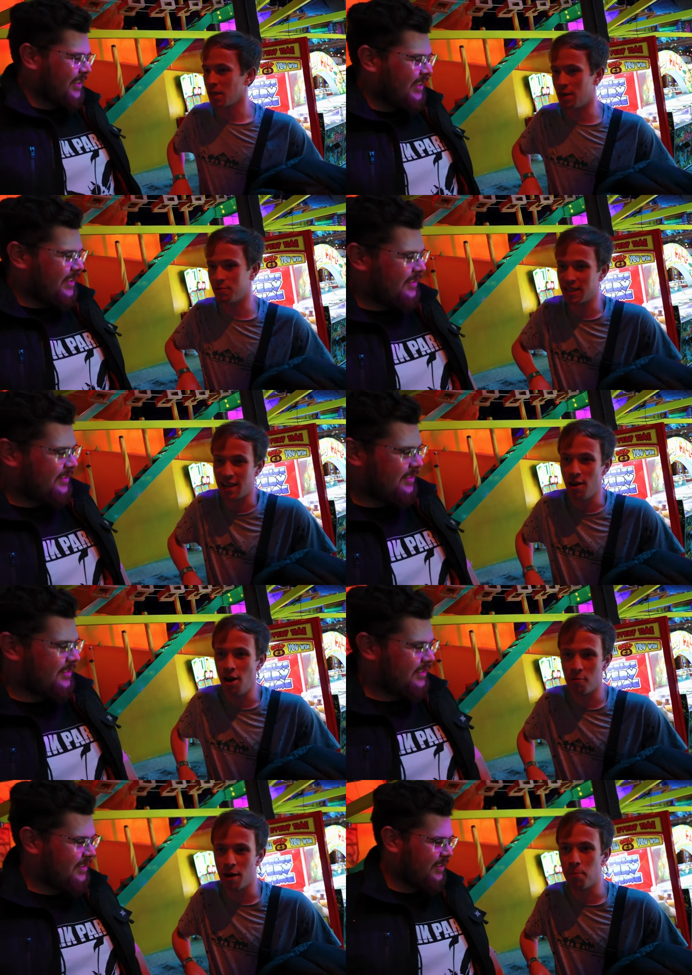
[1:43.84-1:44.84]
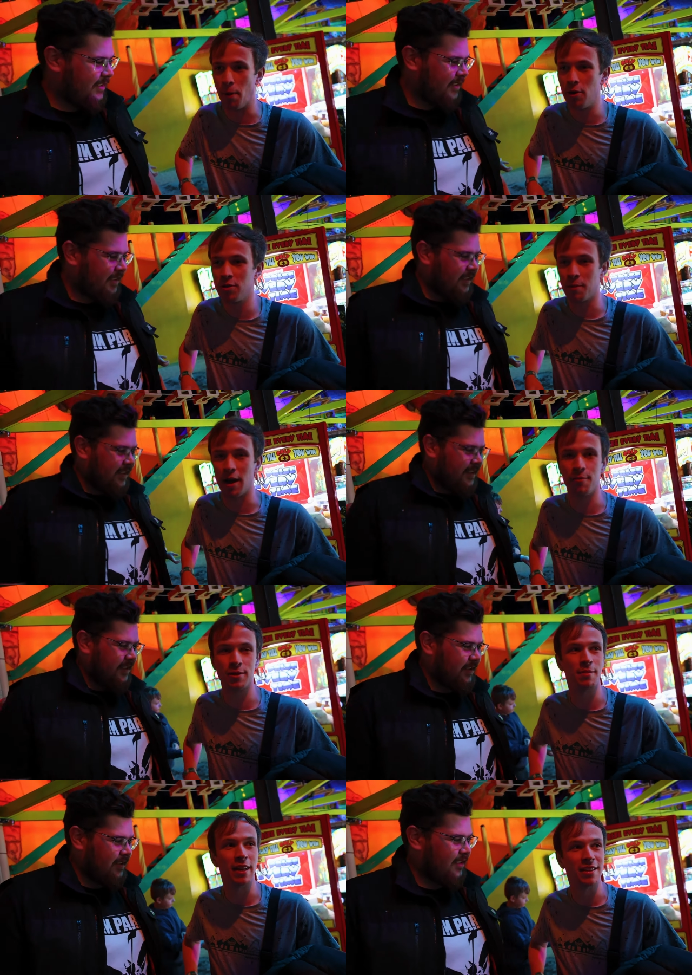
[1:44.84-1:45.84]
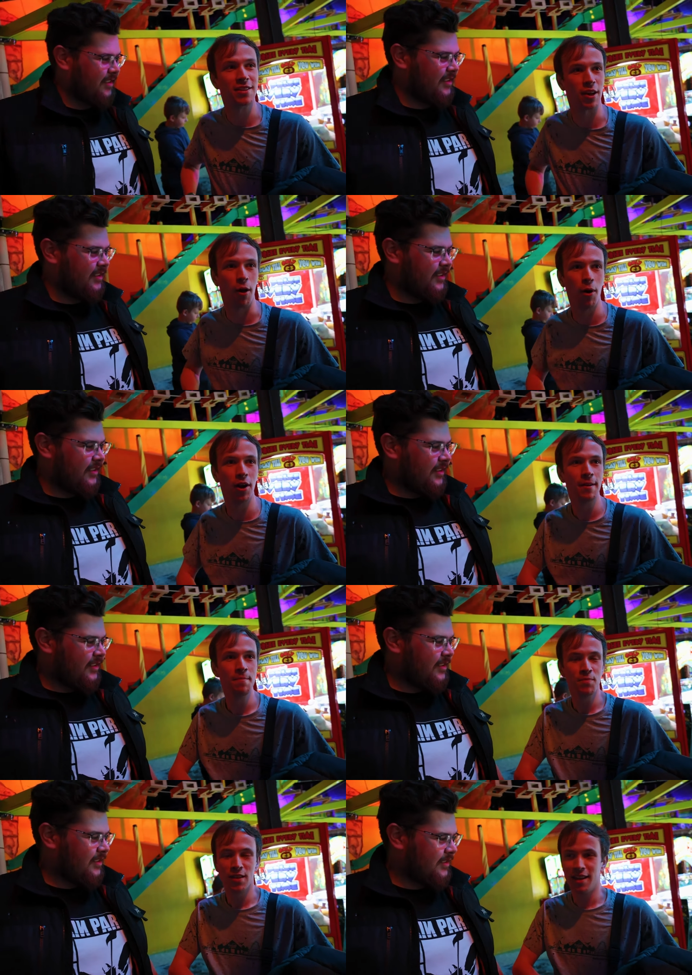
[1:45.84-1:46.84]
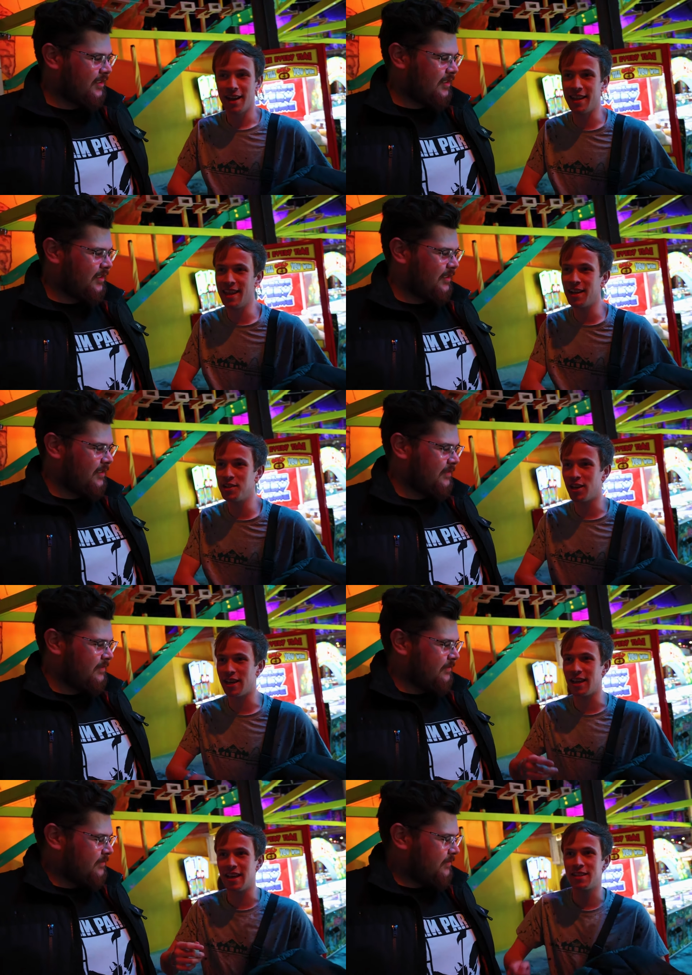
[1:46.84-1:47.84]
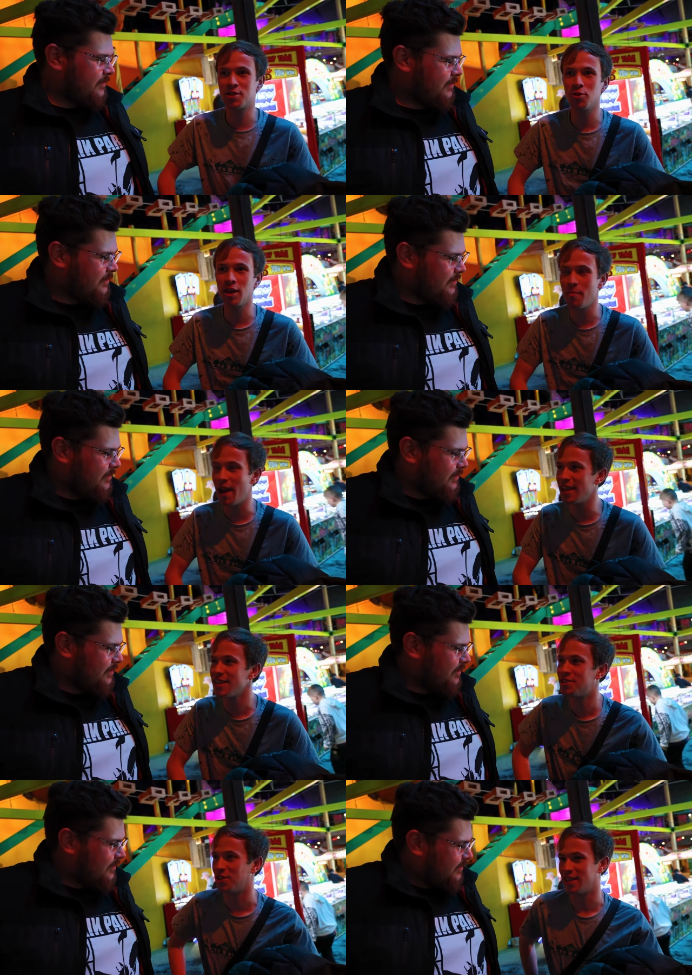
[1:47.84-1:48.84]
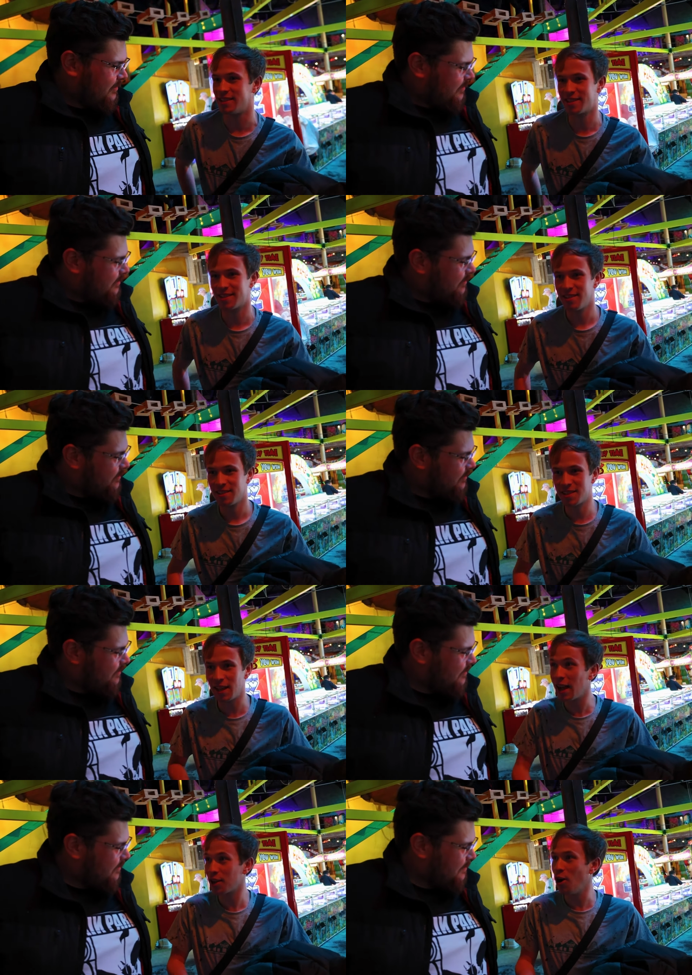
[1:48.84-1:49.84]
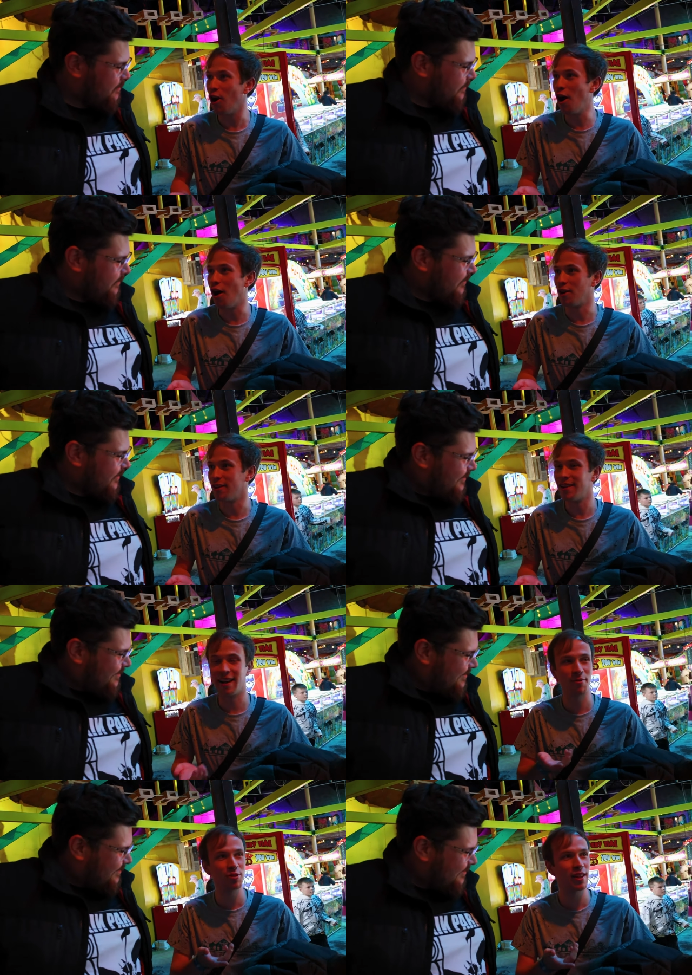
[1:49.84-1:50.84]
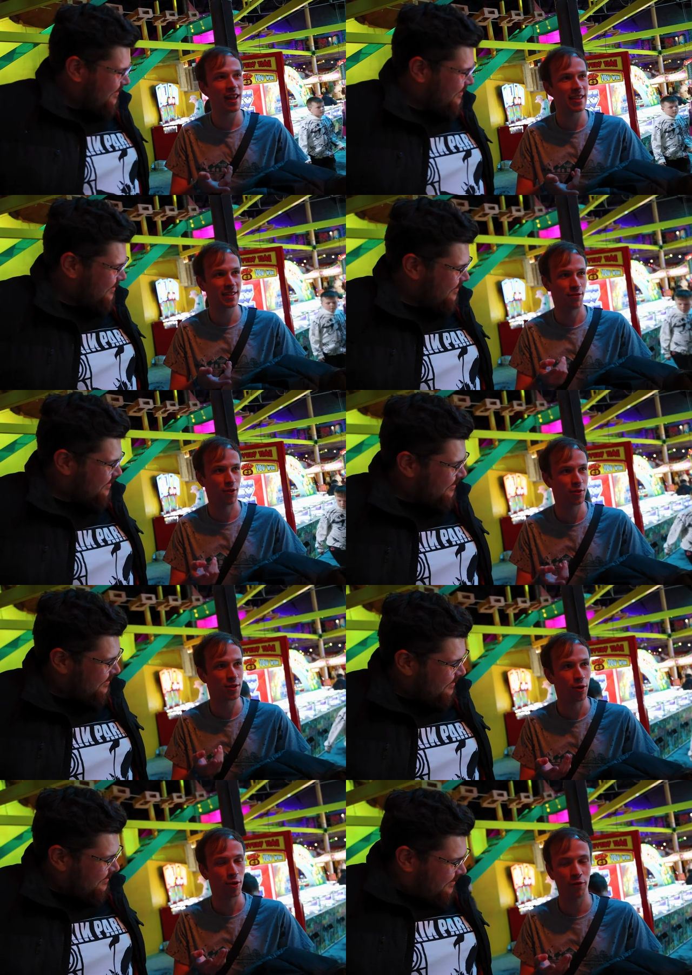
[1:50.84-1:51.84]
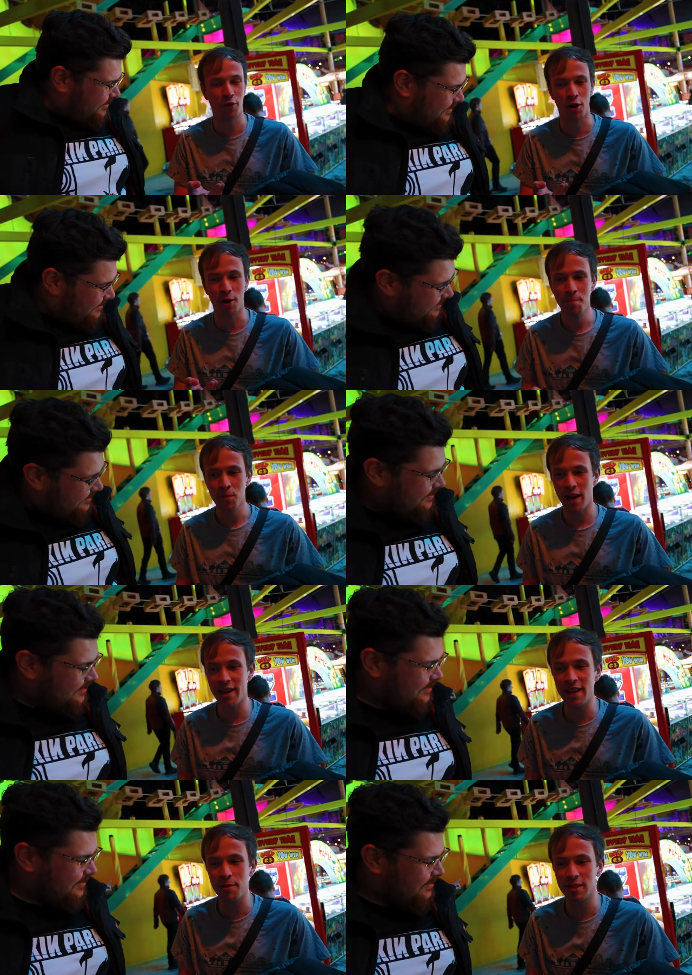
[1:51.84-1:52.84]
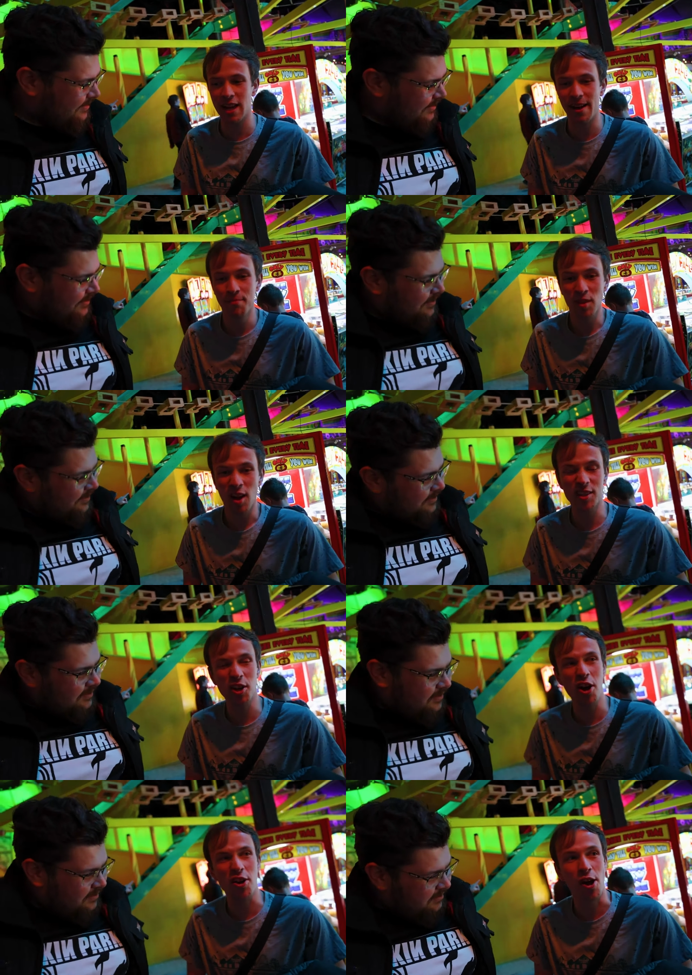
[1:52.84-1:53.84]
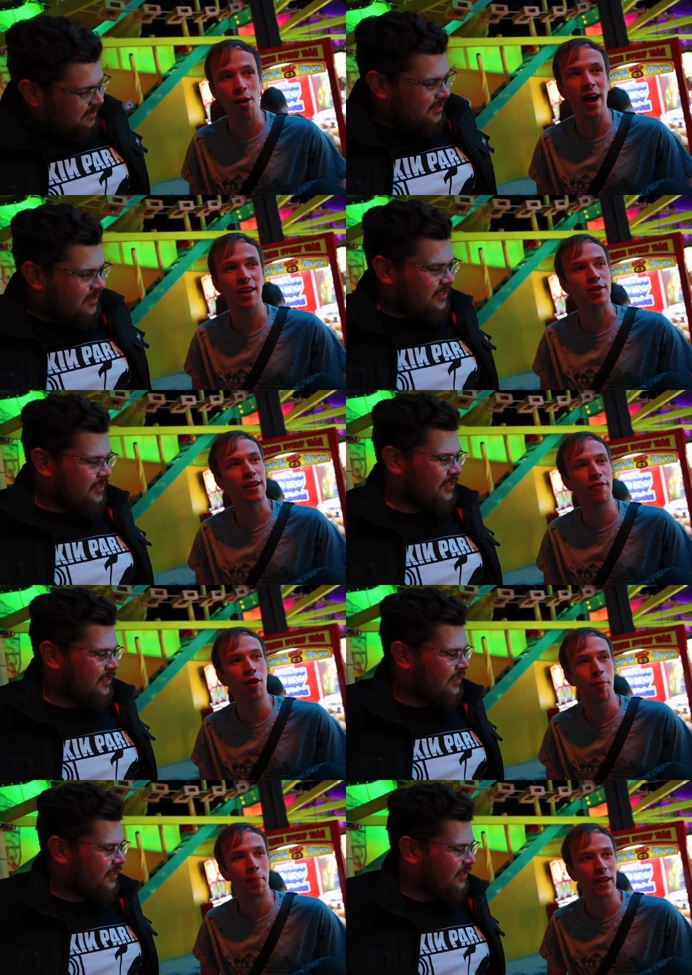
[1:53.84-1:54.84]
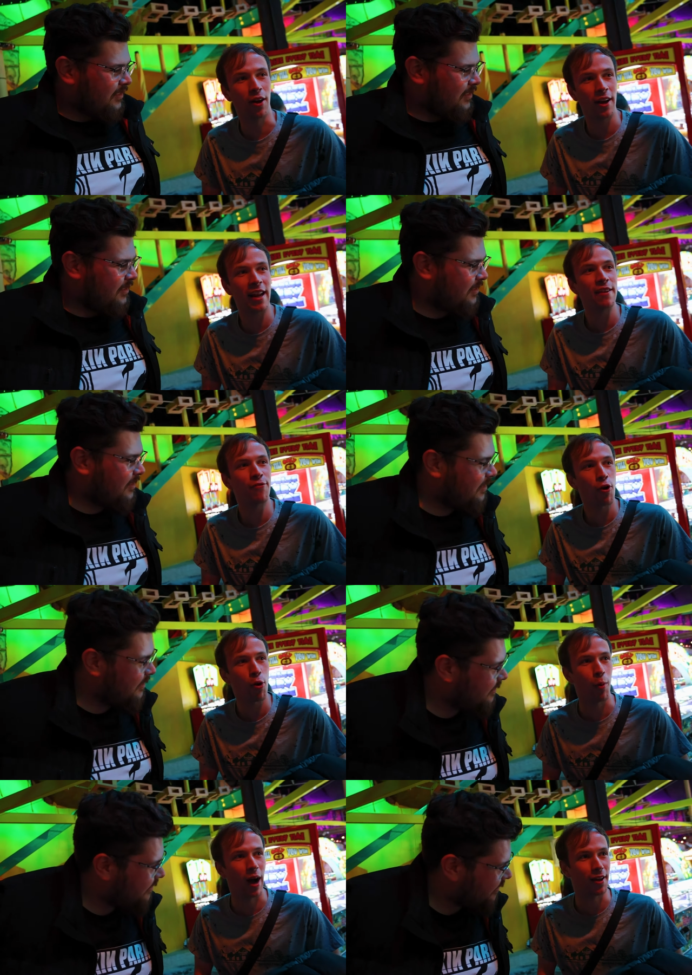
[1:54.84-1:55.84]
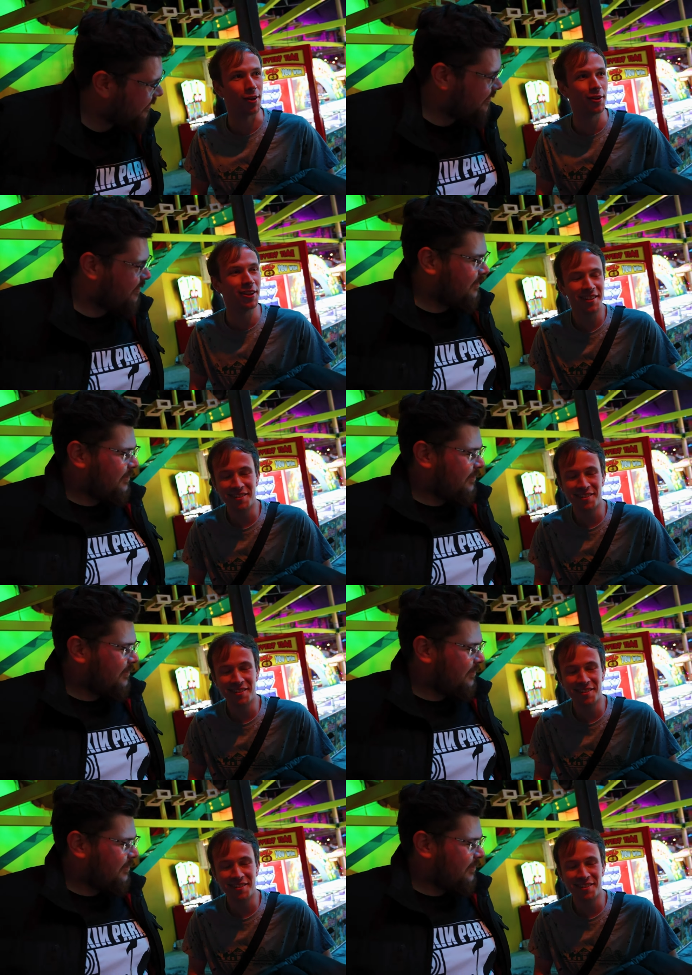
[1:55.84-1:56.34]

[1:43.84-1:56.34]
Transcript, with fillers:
Speaker 1: And I was like, oh, well, both, but I was meaning to go on. And then it took him ages till I got on and I was the last of us all four. And then he was like, I don't know actually, I've not been on any for a while.